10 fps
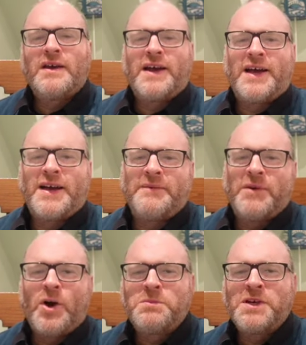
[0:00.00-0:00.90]

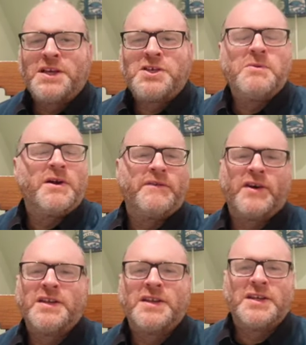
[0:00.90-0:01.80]
objects you might
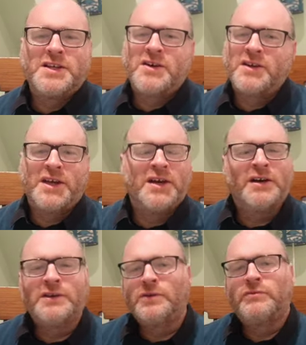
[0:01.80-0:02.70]
find in a
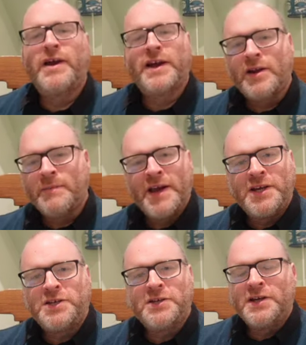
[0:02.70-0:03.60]
junkyard or
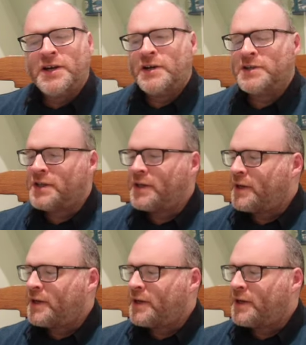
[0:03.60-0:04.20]
reclamation yard,